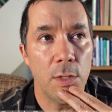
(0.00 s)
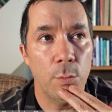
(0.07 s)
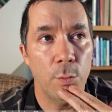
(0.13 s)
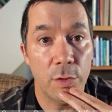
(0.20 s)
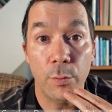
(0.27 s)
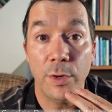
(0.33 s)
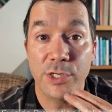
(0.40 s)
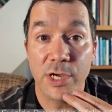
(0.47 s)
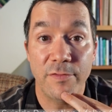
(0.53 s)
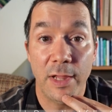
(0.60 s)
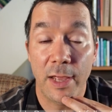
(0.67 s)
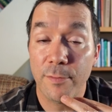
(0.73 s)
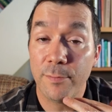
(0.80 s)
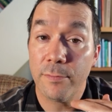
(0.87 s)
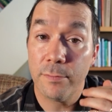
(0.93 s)
with which I've
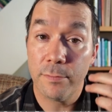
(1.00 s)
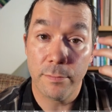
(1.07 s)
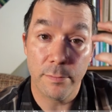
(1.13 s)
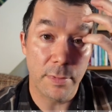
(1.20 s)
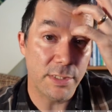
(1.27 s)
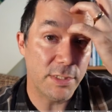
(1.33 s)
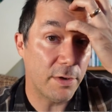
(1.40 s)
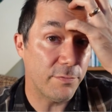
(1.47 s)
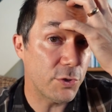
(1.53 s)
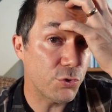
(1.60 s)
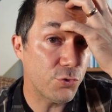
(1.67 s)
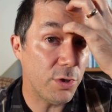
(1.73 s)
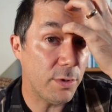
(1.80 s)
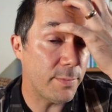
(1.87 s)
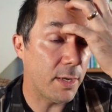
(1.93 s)
allowed myself to
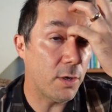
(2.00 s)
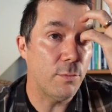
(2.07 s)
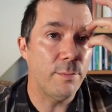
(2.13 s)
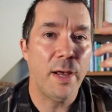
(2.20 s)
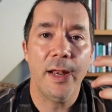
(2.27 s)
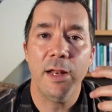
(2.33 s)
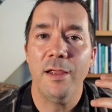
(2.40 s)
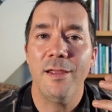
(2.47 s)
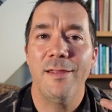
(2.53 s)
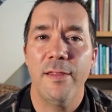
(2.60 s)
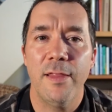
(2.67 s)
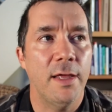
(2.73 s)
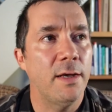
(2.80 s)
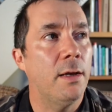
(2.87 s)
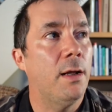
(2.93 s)
treat my own body,
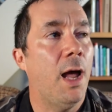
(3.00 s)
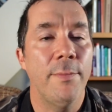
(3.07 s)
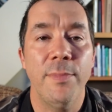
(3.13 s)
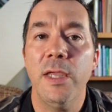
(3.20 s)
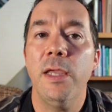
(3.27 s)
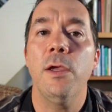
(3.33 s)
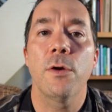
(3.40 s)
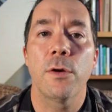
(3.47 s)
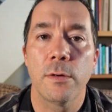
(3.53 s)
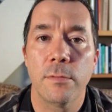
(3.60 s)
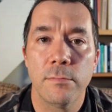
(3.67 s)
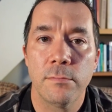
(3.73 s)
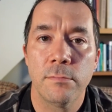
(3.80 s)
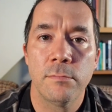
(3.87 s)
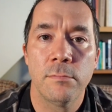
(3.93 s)
that I'm here,
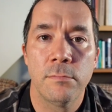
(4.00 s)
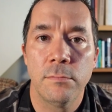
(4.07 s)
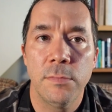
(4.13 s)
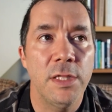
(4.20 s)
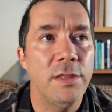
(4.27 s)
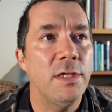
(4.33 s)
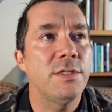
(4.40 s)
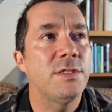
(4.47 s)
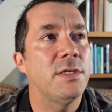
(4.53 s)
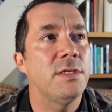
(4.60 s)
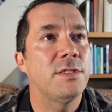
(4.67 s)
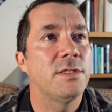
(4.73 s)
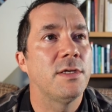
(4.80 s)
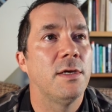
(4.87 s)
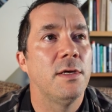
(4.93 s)
that
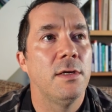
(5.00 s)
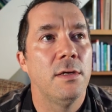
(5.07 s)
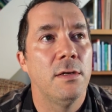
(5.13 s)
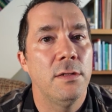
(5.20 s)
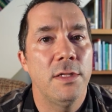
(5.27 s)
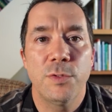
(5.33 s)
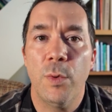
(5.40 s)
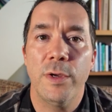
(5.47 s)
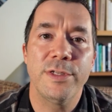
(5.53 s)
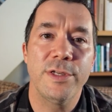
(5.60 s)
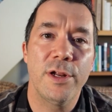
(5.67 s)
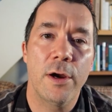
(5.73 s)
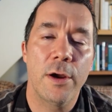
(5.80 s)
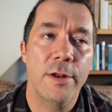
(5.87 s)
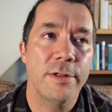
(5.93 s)
this
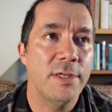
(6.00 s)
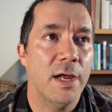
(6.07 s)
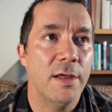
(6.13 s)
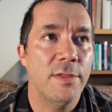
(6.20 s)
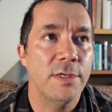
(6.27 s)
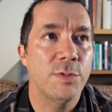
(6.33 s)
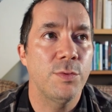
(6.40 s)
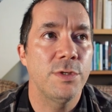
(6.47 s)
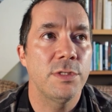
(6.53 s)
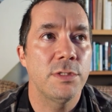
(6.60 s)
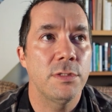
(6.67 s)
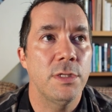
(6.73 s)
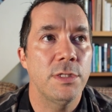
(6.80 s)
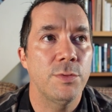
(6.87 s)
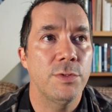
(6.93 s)
wasn't a heart attack. This was
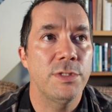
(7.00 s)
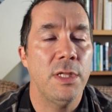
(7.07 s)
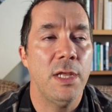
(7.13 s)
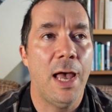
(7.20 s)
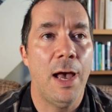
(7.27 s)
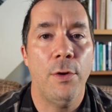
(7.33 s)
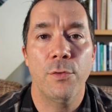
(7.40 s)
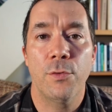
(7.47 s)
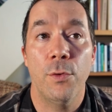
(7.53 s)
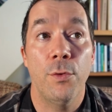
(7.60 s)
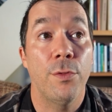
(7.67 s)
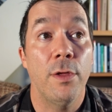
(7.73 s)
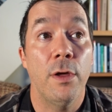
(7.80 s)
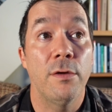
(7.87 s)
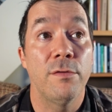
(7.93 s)
the
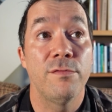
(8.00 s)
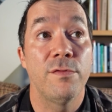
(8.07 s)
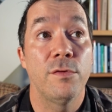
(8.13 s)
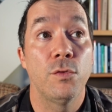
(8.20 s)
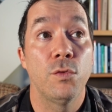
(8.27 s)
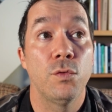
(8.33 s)
outgrowth of